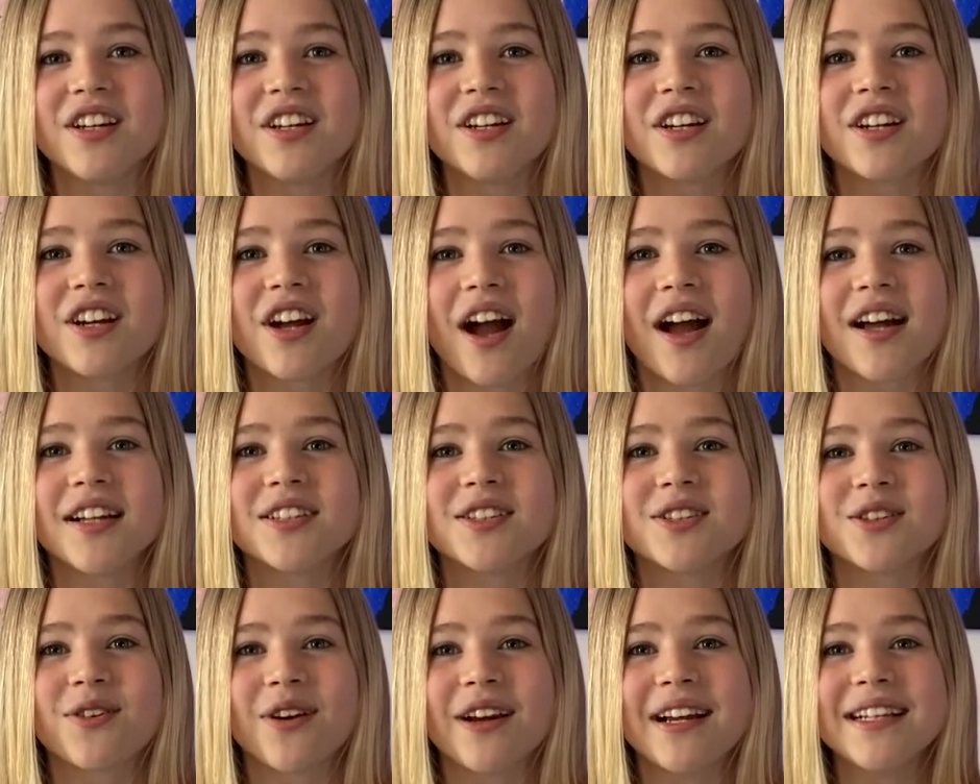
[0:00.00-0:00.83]
God's
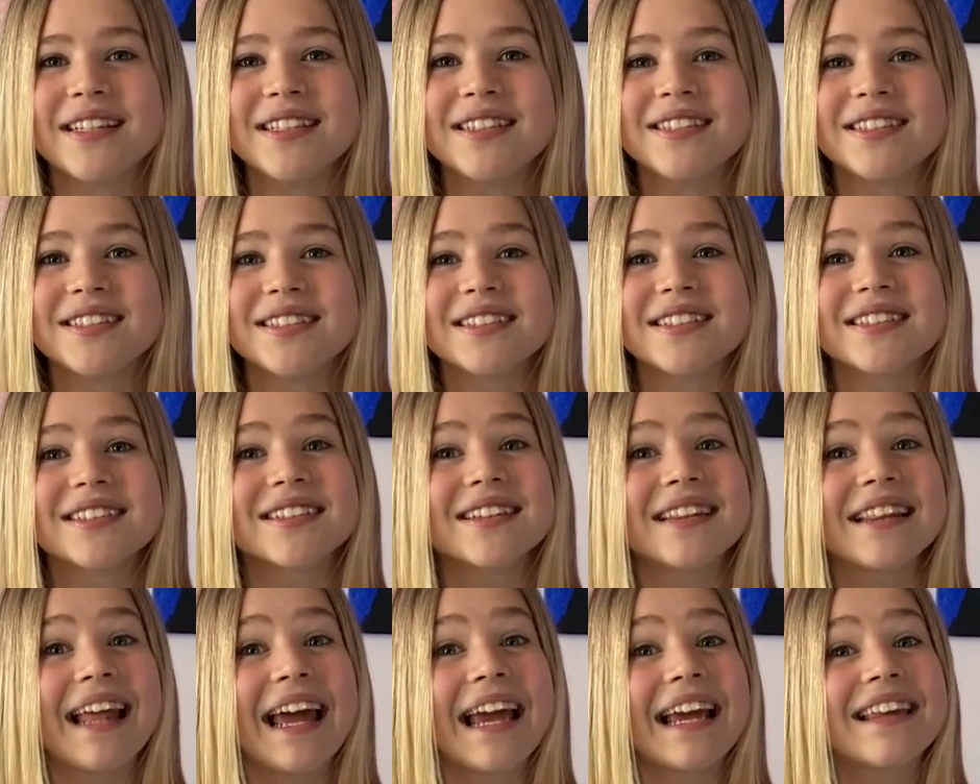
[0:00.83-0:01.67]
grace is
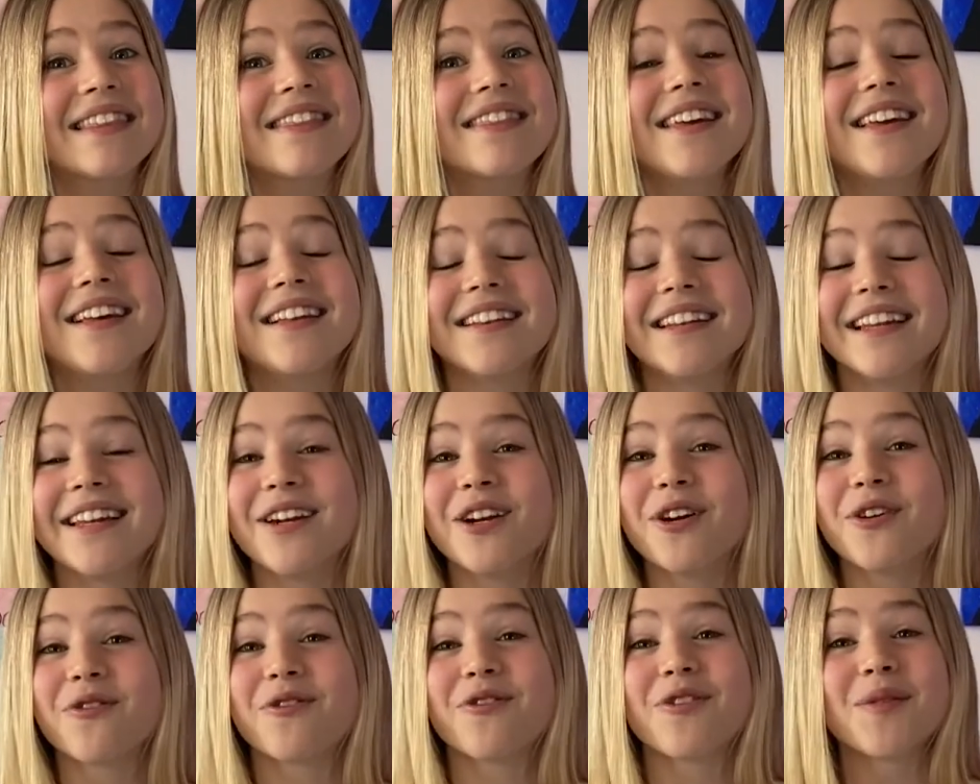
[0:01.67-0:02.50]
like the
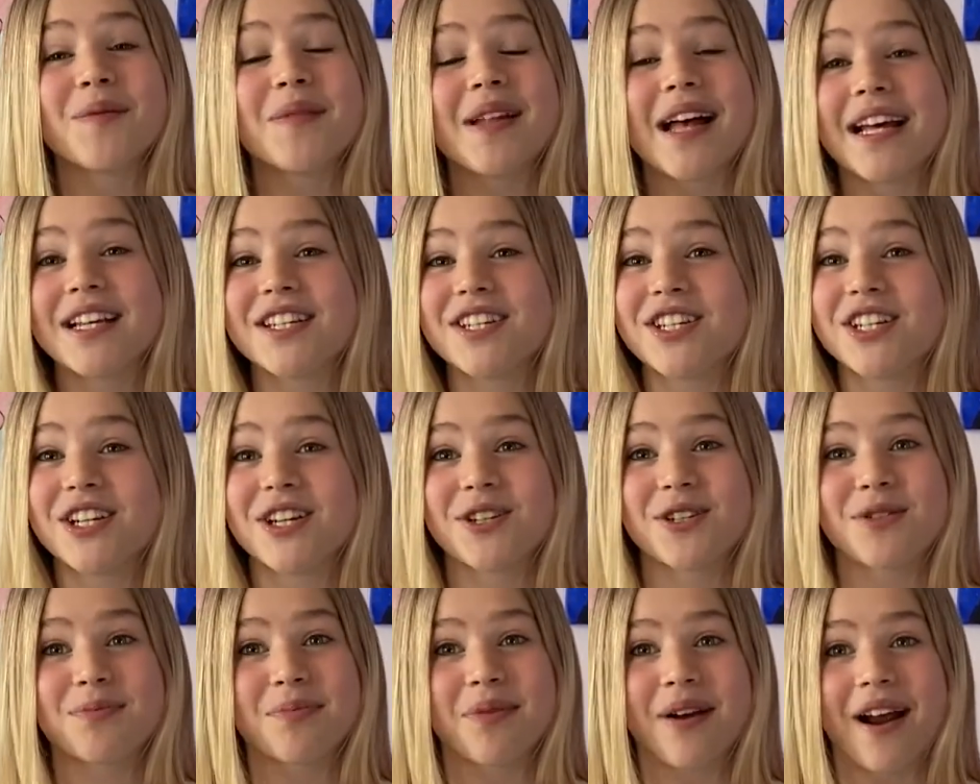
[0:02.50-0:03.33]
glitter from last
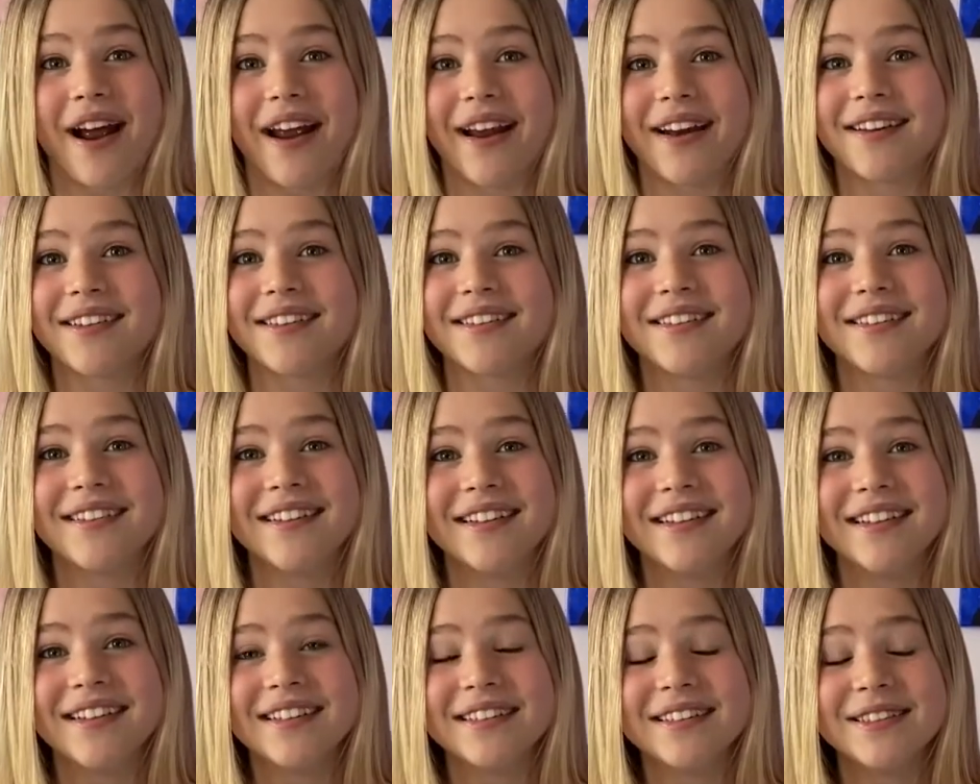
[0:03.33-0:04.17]
year's Pride.
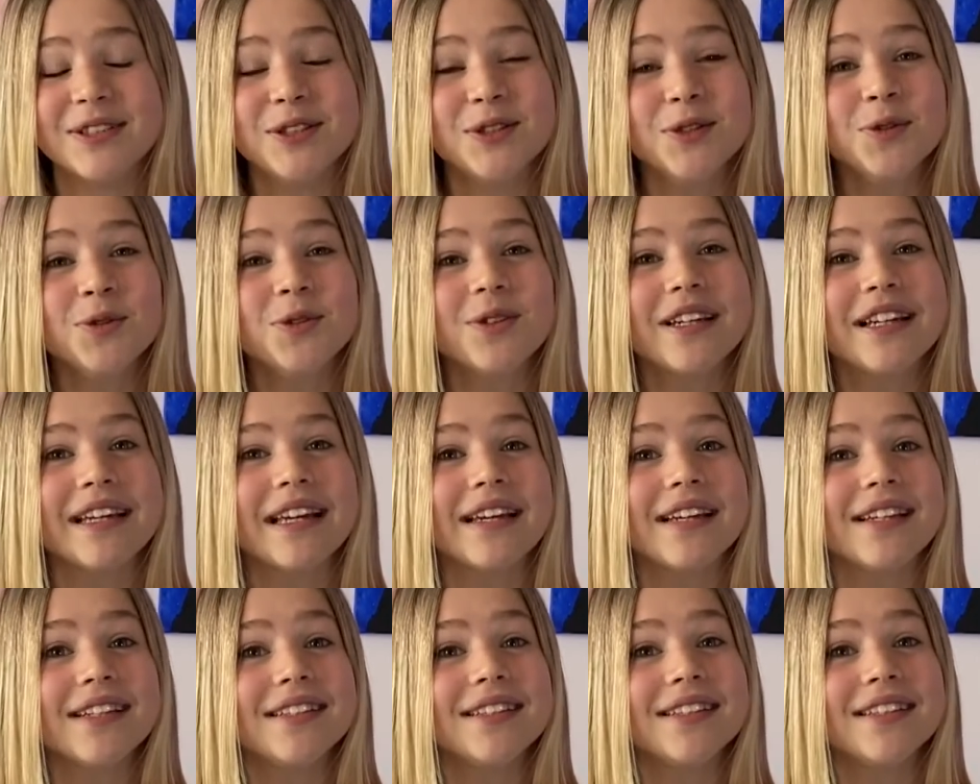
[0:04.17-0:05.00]
You
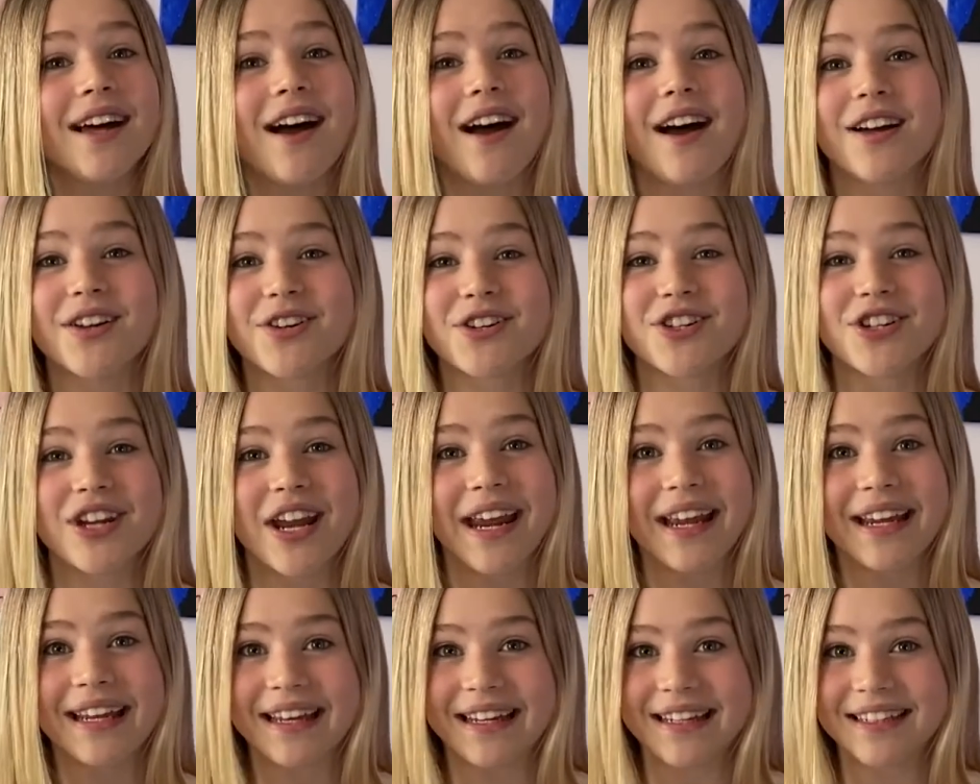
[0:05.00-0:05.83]
cannot
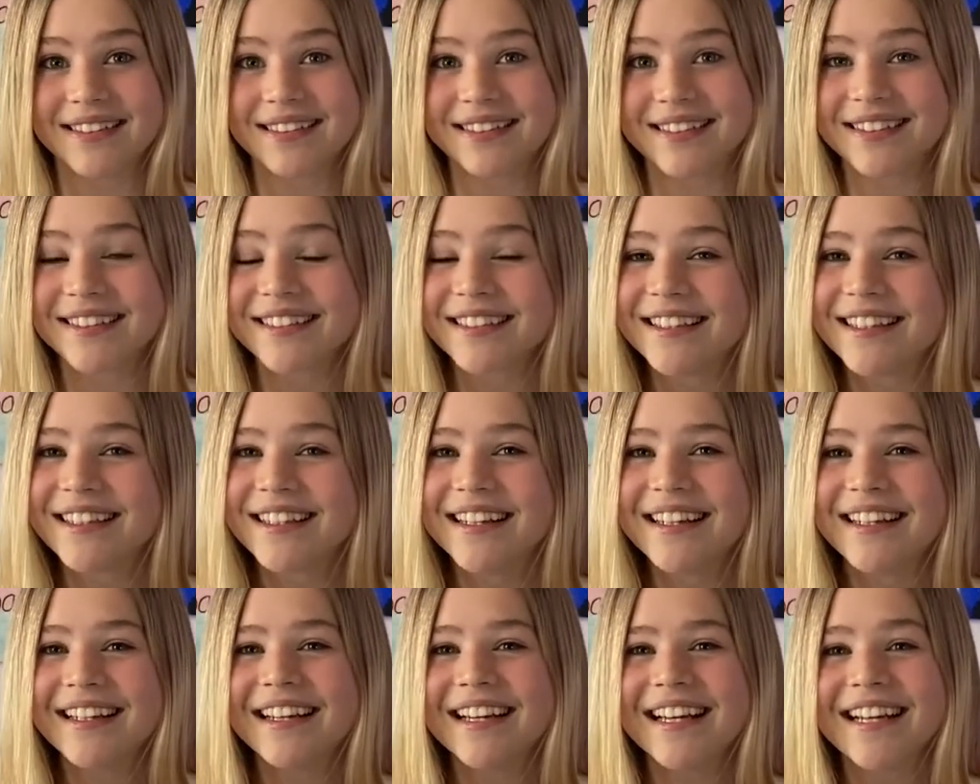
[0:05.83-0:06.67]
shake it.
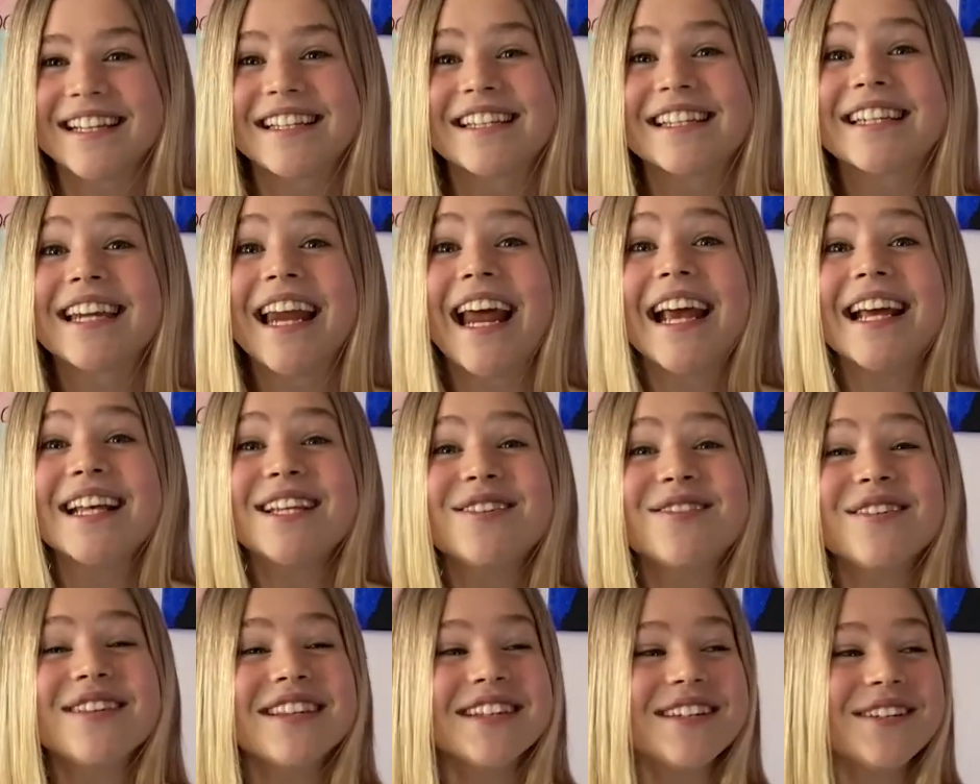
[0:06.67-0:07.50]
It stays with
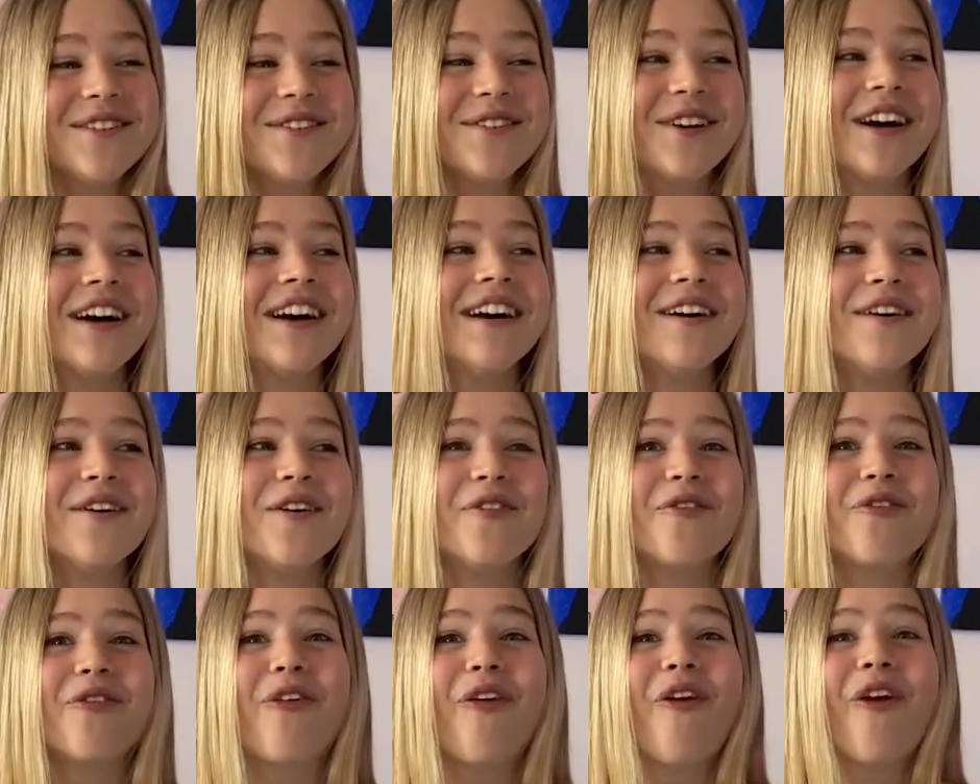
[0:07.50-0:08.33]
you
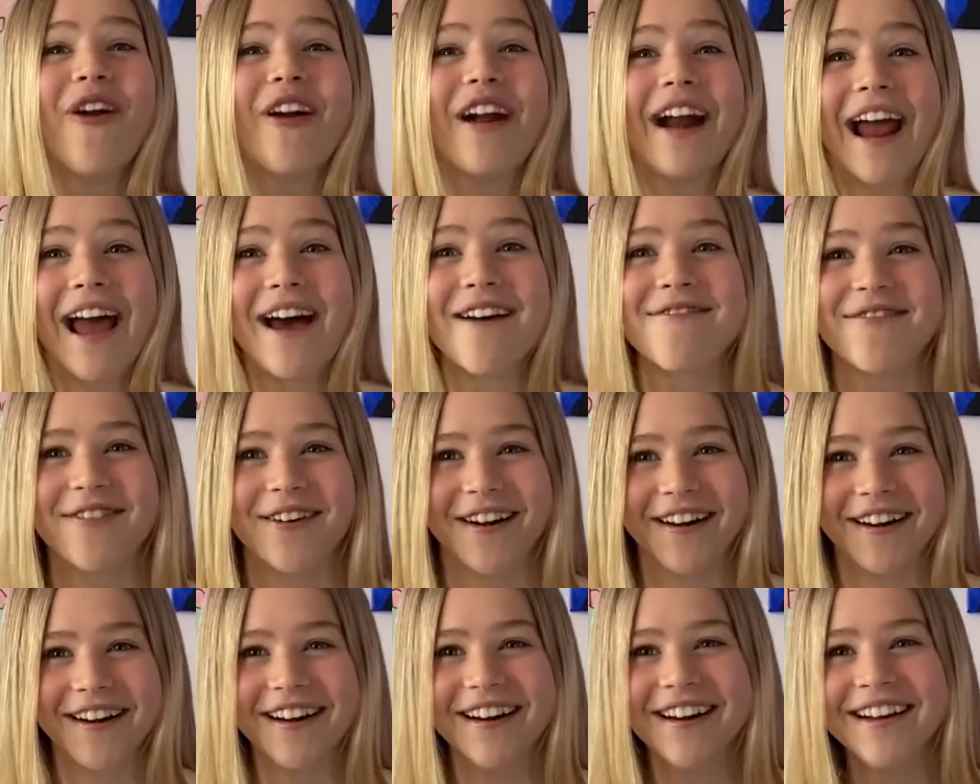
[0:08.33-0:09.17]

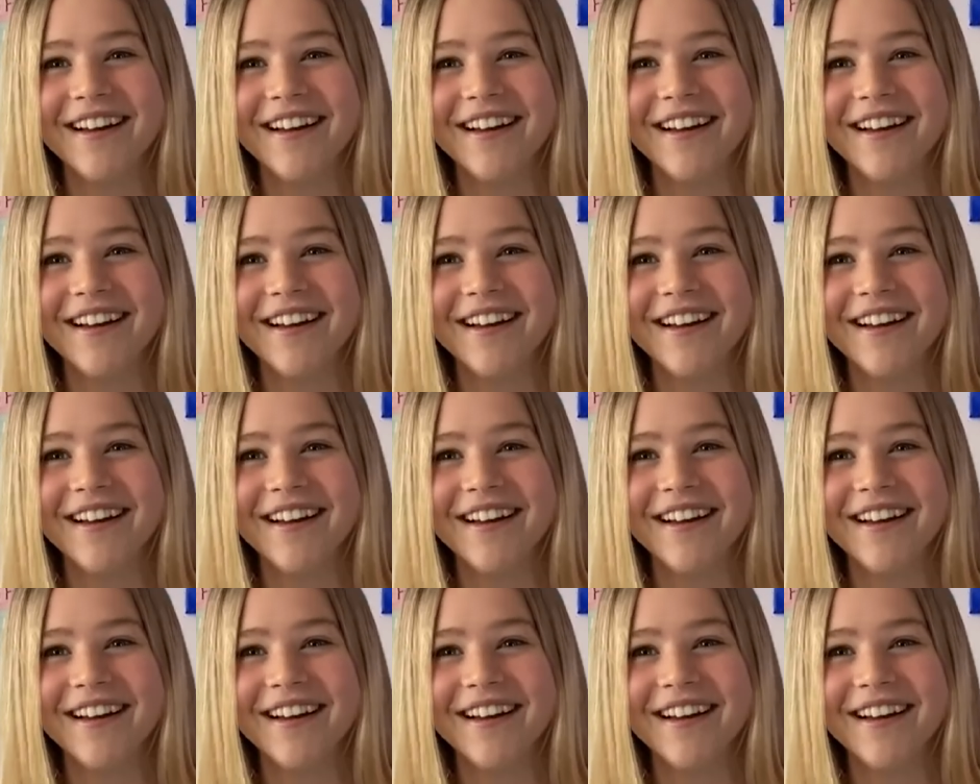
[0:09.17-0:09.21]
forever.